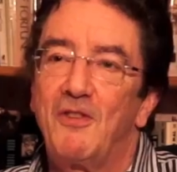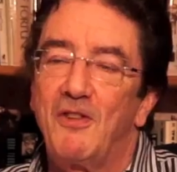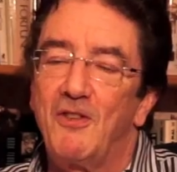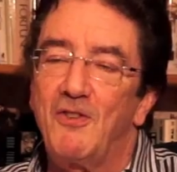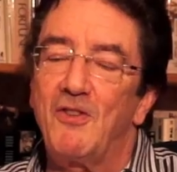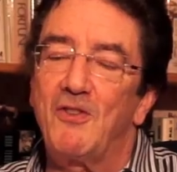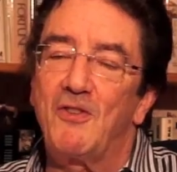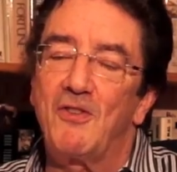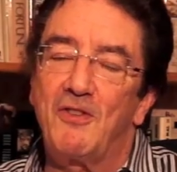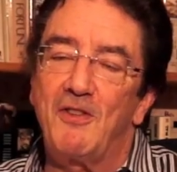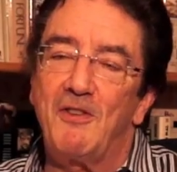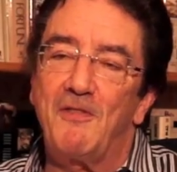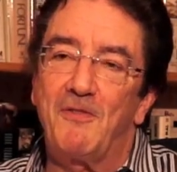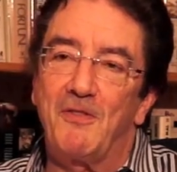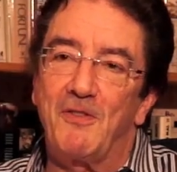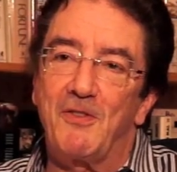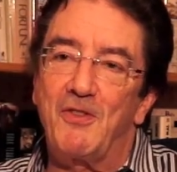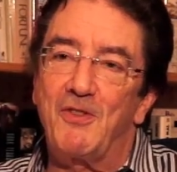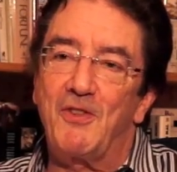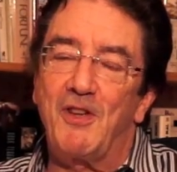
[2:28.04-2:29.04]
This is a
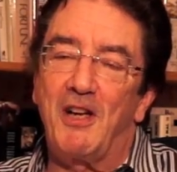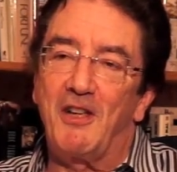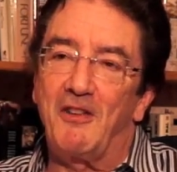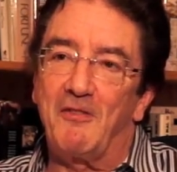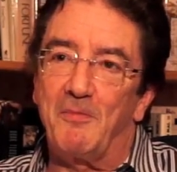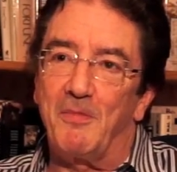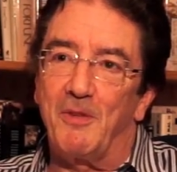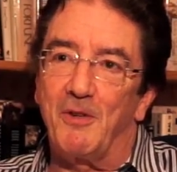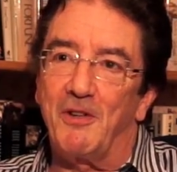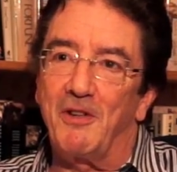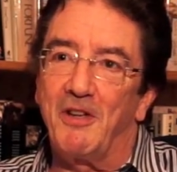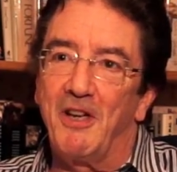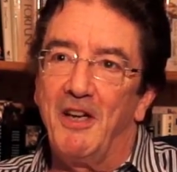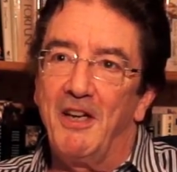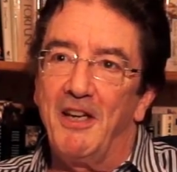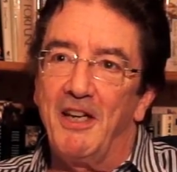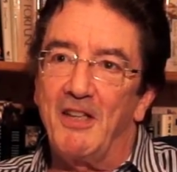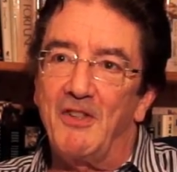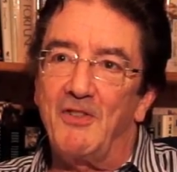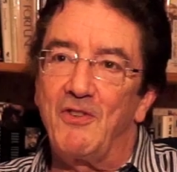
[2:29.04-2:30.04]
different style of book.
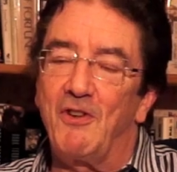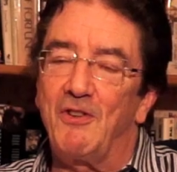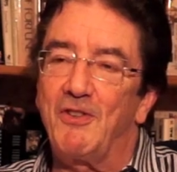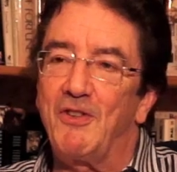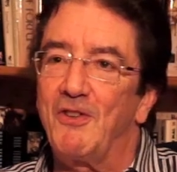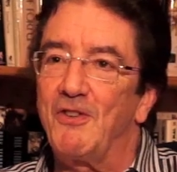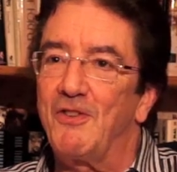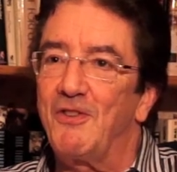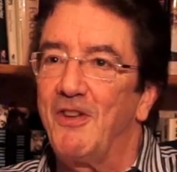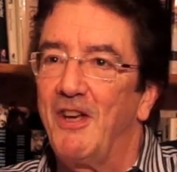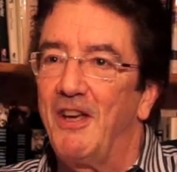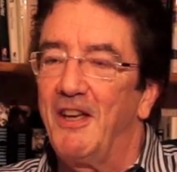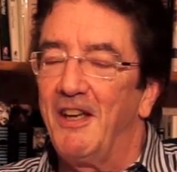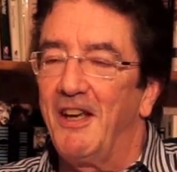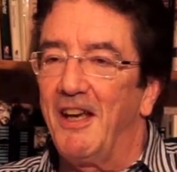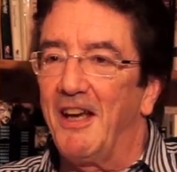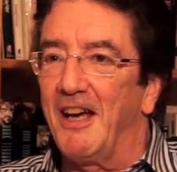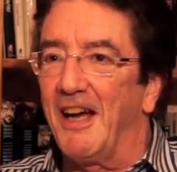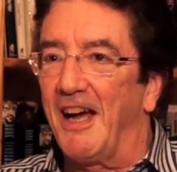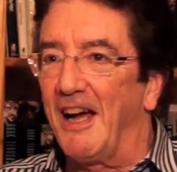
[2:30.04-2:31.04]
It's not as
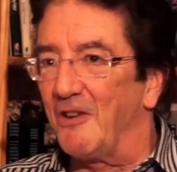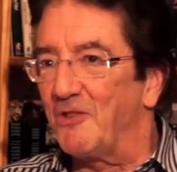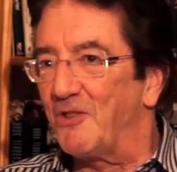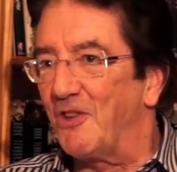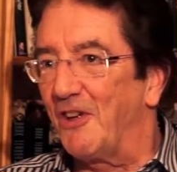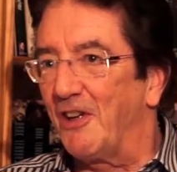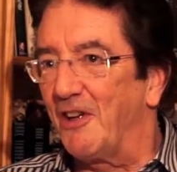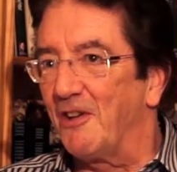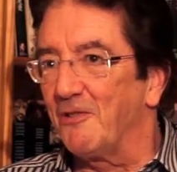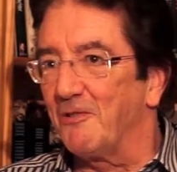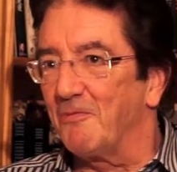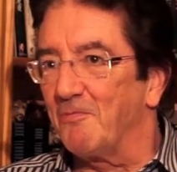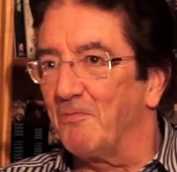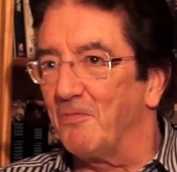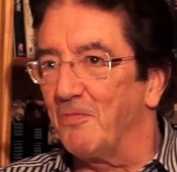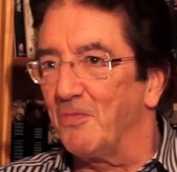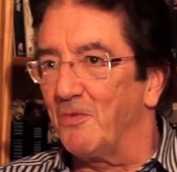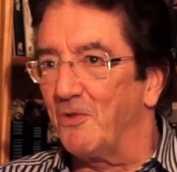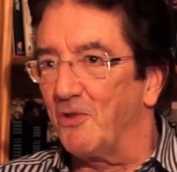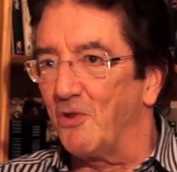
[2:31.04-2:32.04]
out and out
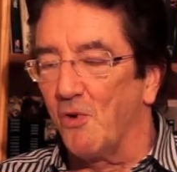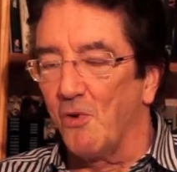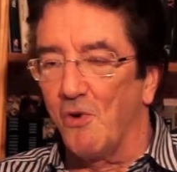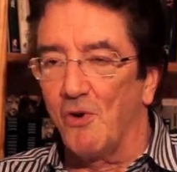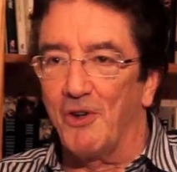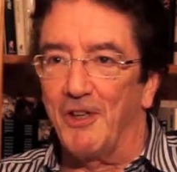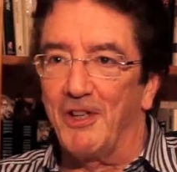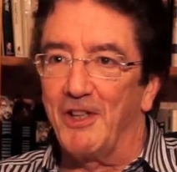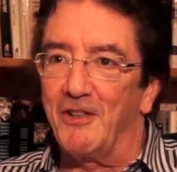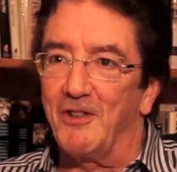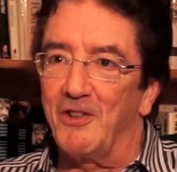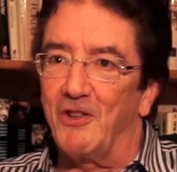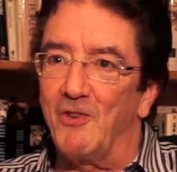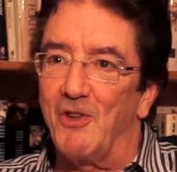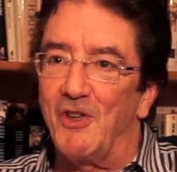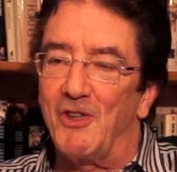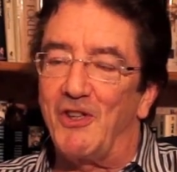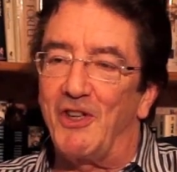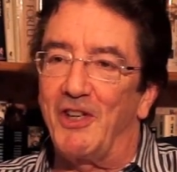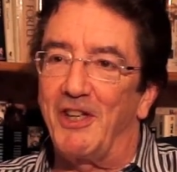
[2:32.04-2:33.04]
gory and
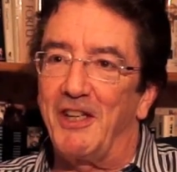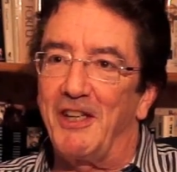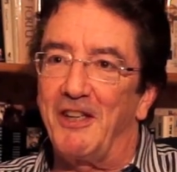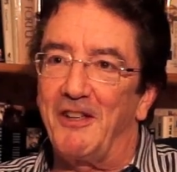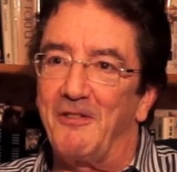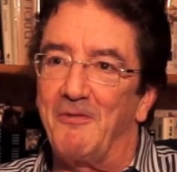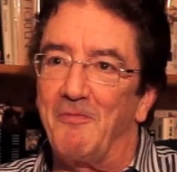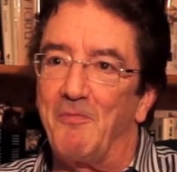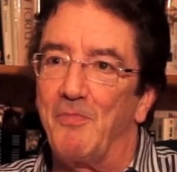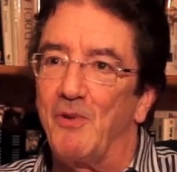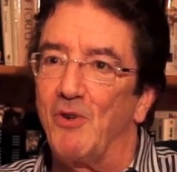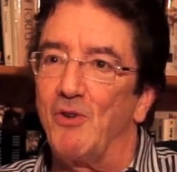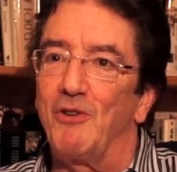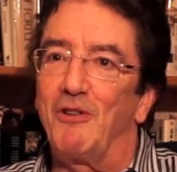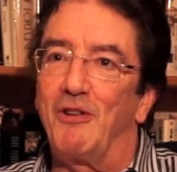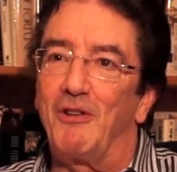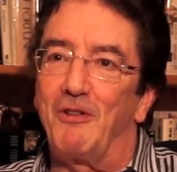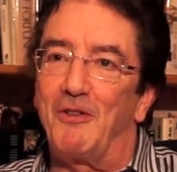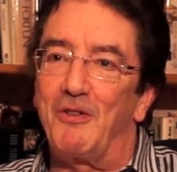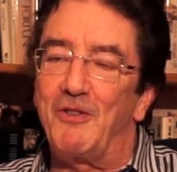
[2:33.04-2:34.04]
grisly and
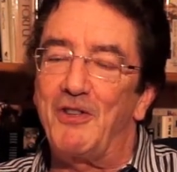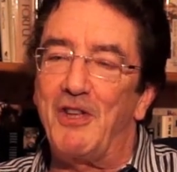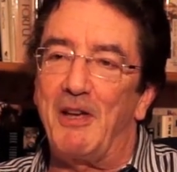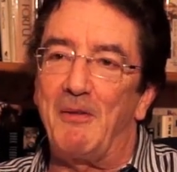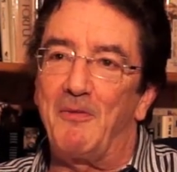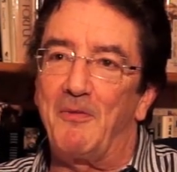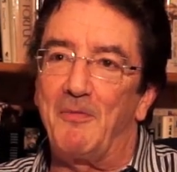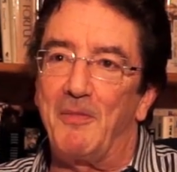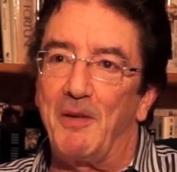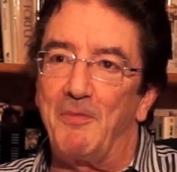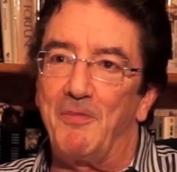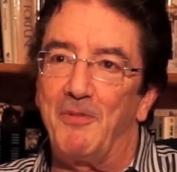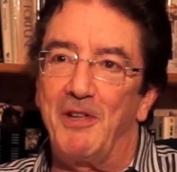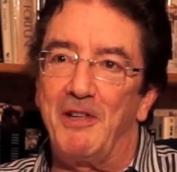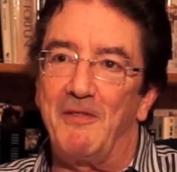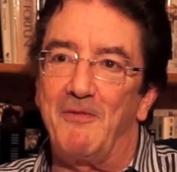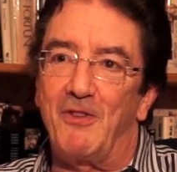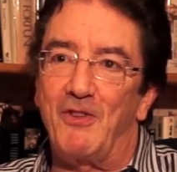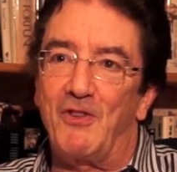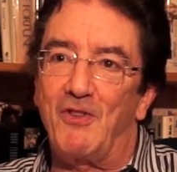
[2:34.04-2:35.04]
brutal as some of my
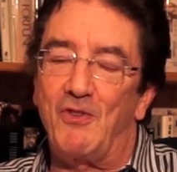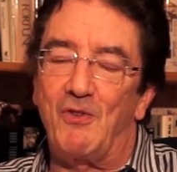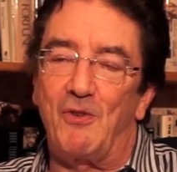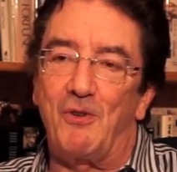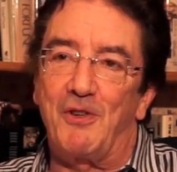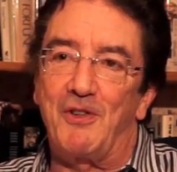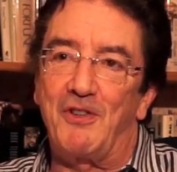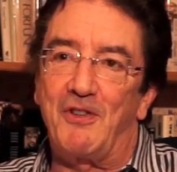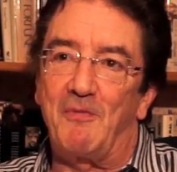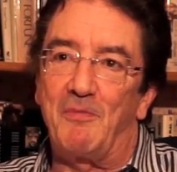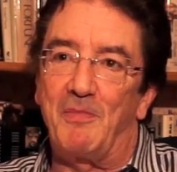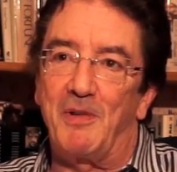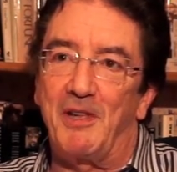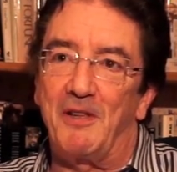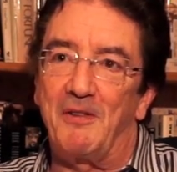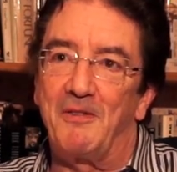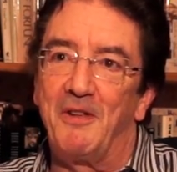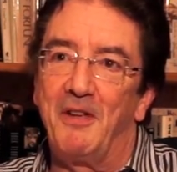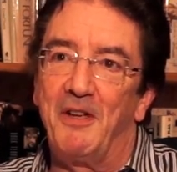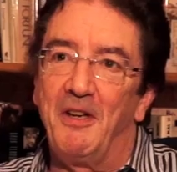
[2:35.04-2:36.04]
previous stories have
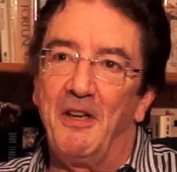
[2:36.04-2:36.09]
been,